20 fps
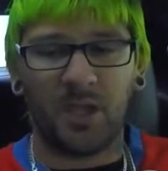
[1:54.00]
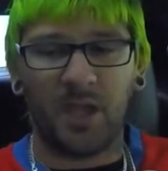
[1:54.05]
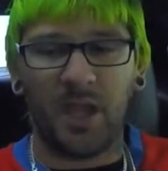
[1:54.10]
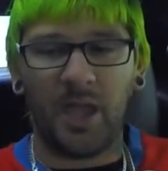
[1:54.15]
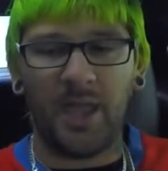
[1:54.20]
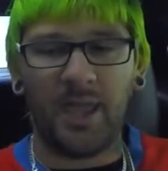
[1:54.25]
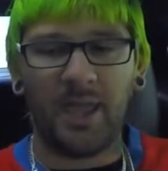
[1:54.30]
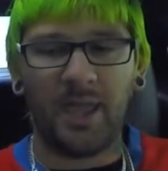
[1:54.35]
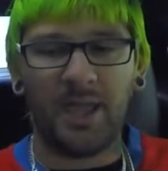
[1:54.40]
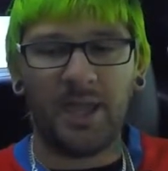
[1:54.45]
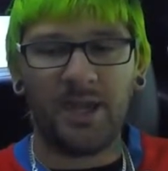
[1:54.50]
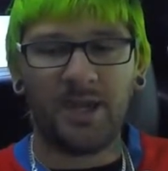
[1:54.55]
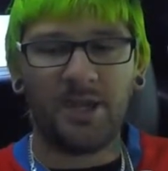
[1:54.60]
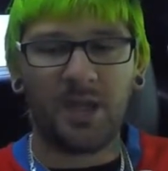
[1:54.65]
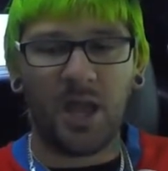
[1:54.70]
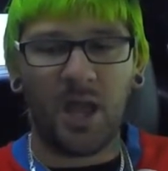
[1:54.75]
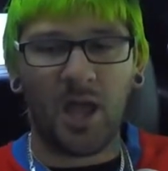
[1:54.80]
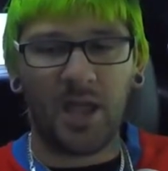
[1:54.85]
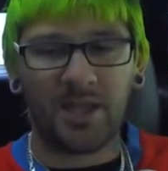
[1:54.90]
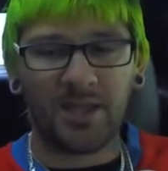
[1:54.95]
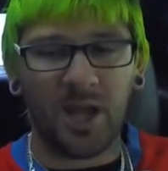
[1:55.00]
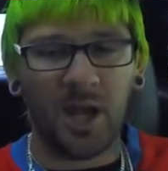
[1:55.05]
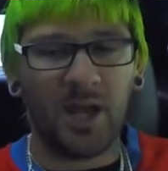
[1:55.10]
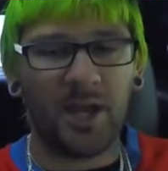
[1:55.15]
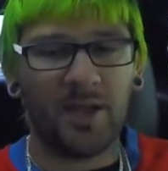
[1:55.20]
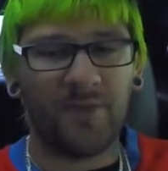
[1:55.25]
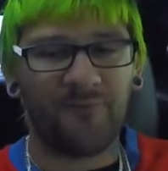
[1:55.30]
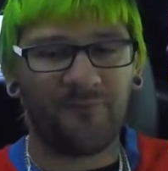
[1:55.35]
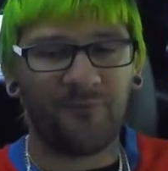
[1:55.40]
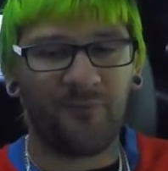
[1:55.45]
and I got
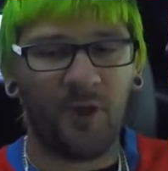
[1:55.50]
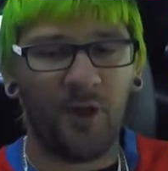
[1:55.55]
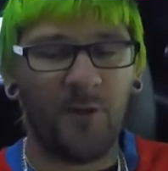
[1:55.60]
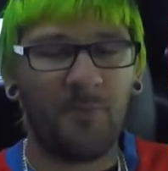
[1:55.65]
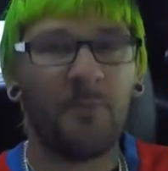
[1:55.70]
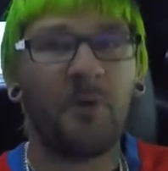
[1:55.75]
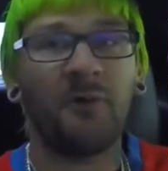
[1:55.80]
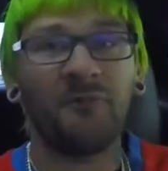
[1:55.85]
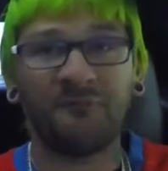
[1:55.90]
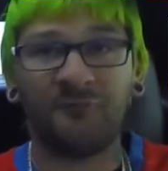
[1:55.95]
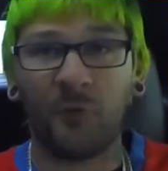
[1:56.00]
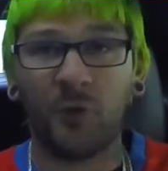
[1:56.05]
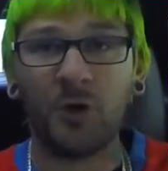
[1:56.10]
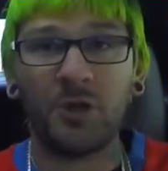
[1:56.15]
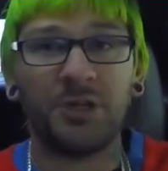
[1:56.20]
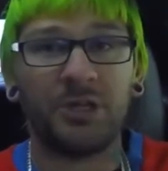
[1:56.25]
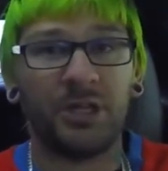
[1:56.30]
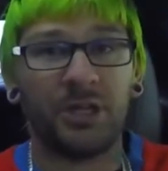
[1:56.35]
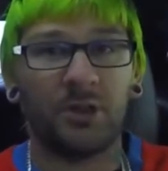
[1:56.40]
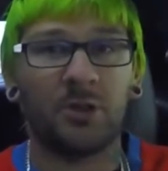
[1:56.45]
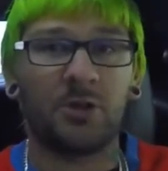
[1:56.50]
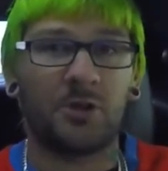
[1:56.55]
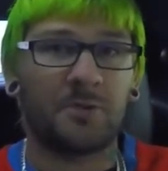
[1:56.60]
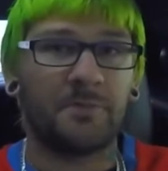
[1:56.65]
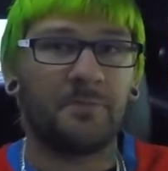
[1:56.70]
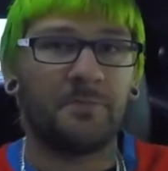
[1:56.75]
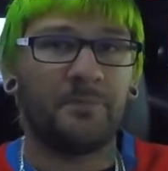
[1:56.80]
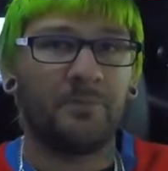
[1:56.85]
it from a Ford dealer.